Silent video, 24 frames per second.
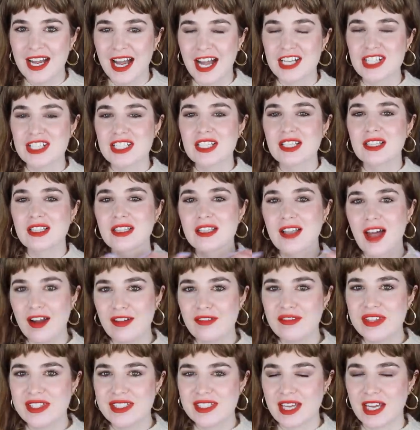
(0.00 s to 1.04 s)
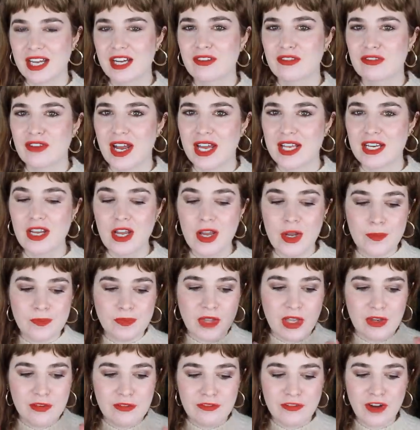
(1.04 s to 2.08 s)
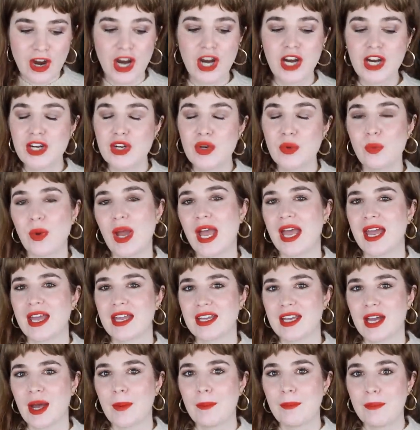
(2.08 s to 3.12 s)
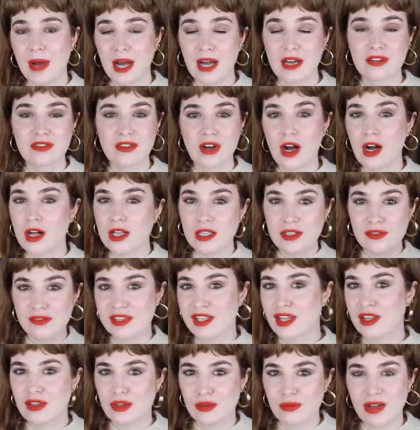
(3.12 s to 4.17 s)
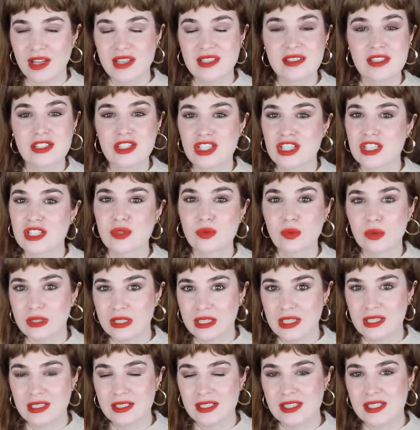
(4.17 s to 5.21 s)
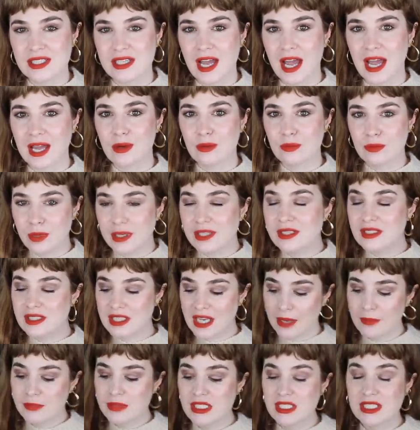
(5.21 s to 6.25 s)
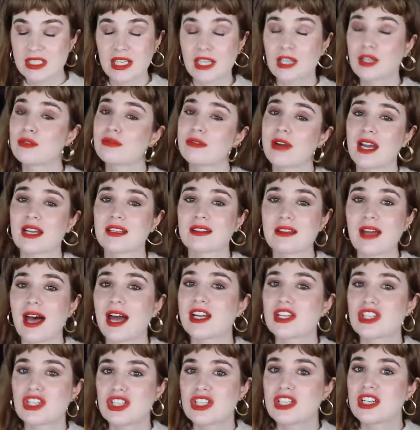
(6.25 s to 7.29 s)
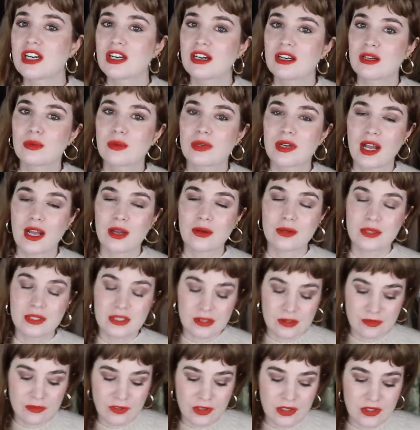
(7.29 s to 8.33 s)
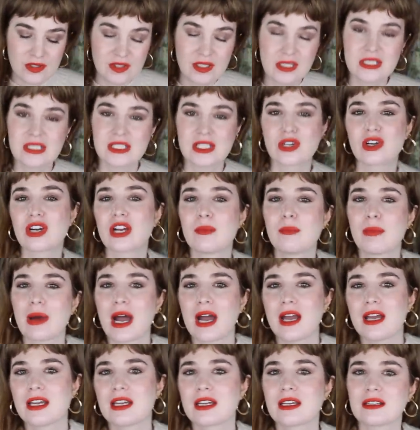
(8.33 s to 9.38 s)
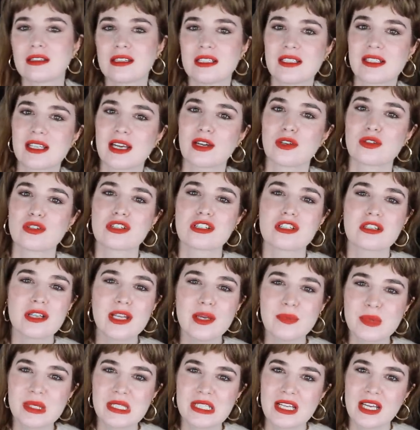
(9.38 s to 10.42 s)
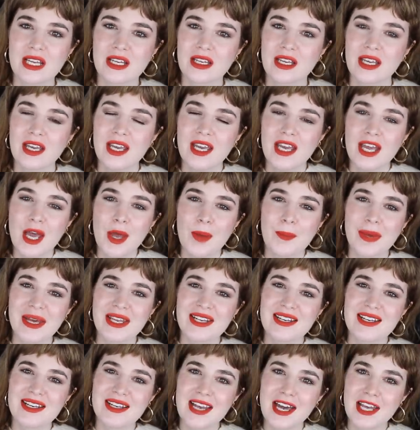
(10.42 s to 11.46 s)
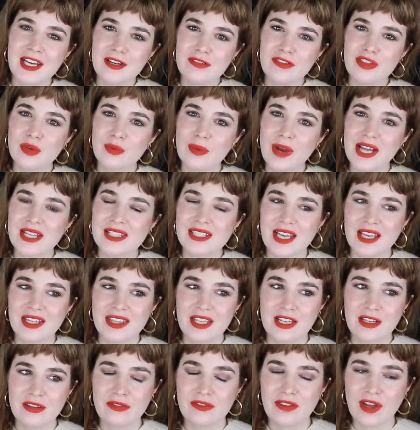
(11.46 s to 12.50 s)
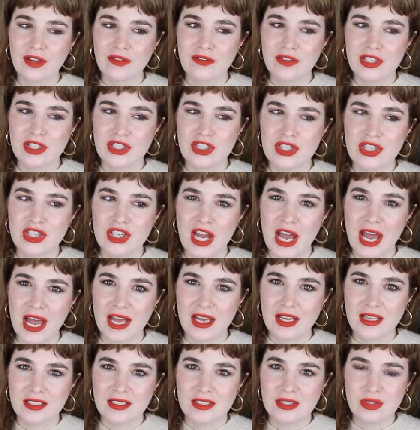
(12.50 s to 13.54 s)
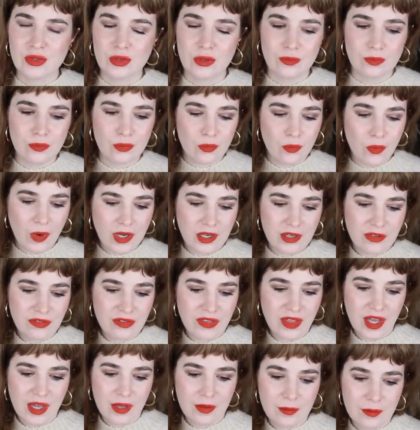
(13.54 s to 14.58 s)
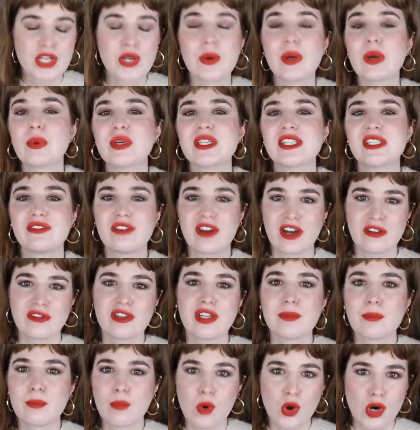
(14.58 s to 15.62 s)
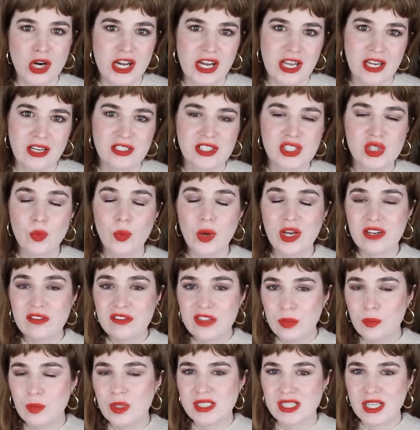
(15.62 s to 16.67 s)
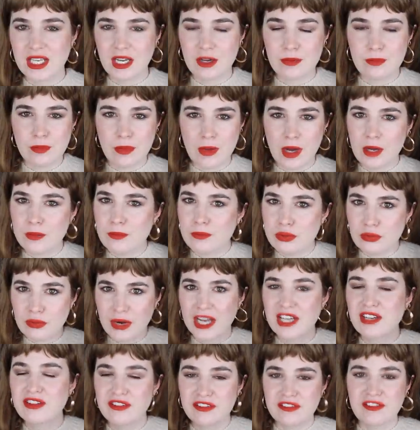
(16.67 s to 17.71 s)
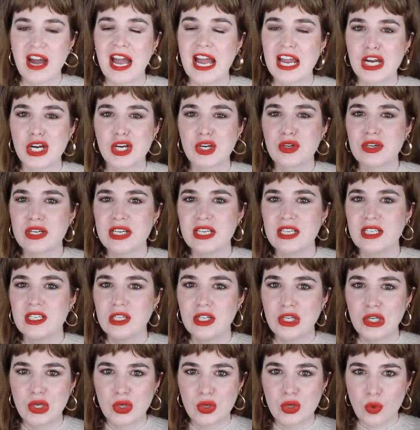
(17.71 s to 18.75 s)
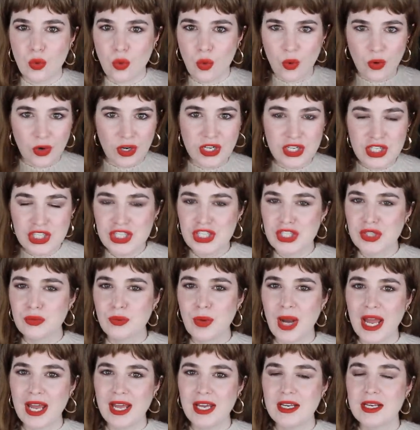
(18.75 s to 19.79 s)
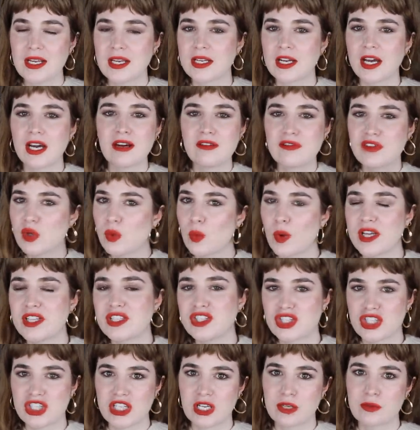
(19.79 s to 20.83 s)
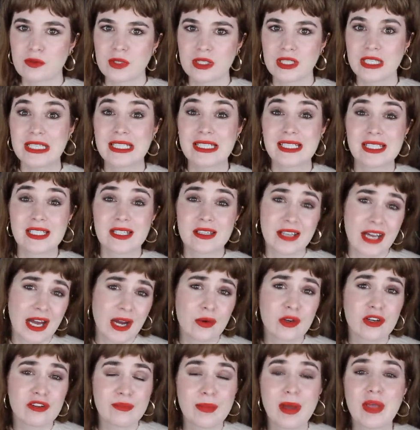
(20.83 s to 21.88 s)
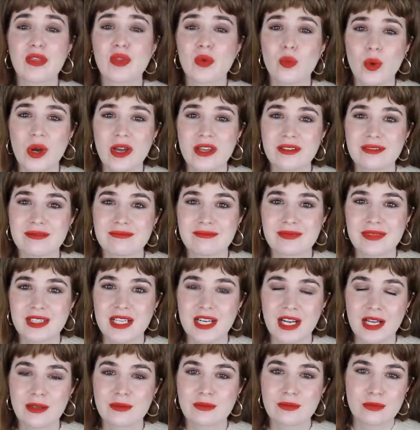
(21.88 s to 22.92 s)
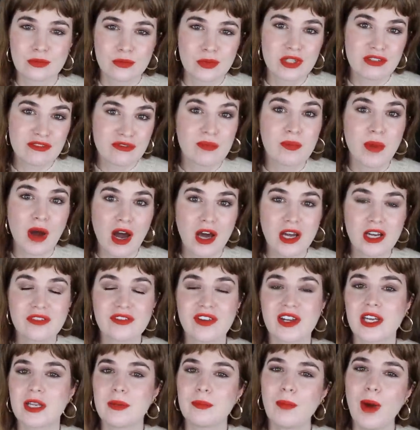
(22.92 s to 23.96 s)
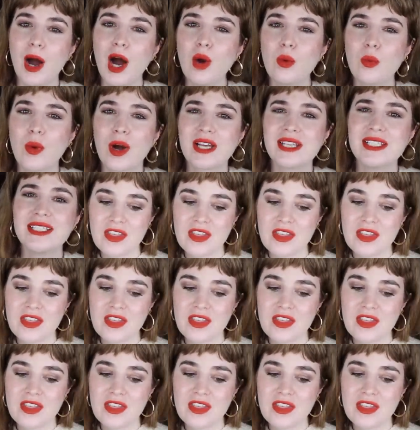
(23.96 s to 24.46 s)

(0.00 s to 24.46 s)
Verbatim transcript: I just love this kind of red, far and away above all of the other reds that she's released. I was tempted to get a red last year when I was first considering buying a Lisa Eldridge lipstick, but none of the reds, I think Velvet Jazz or one of them, no, it was Velvet Morning. So one of them was like a bright, fiery, orangey red, and of the ones she had released, that would have been the one that I would have bought if I had bought one.